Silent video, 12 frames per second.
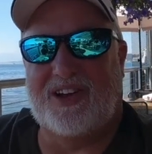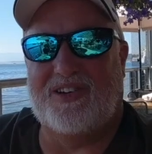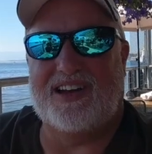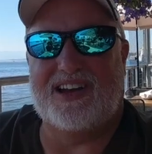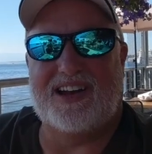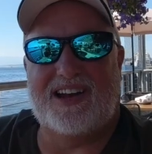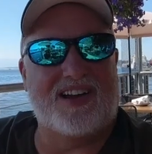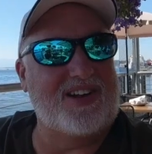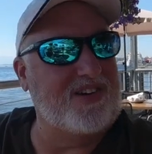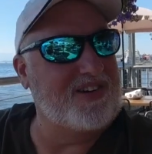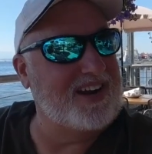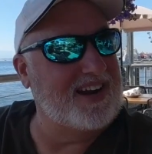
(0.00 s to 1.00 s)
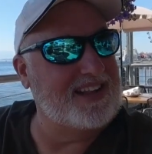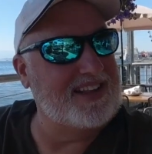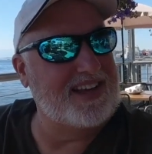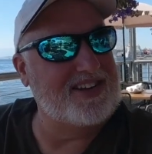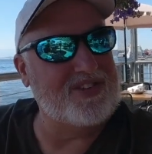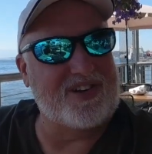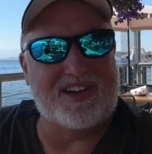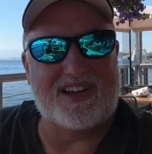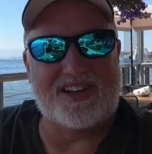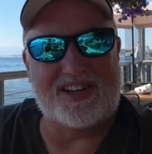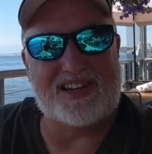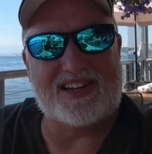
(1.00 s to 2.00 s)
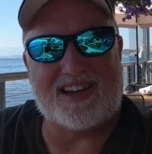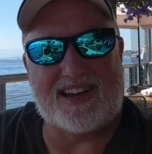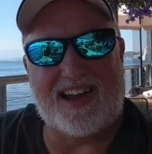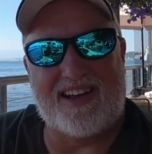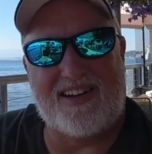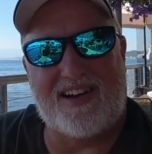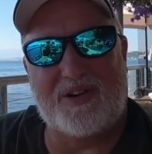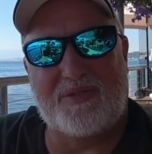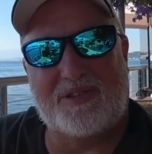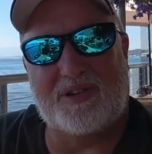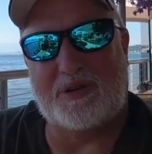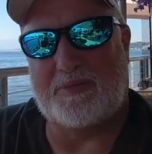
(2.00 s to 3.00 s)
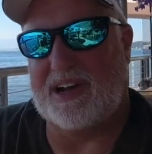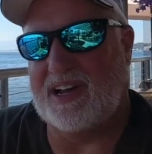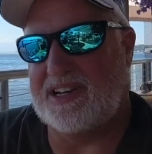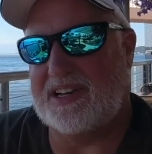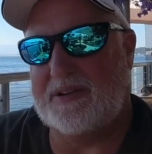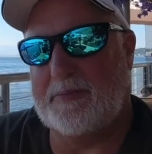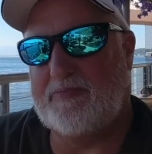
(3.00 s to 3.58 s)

loading and unloading on that truck is kind of hard with those bikes.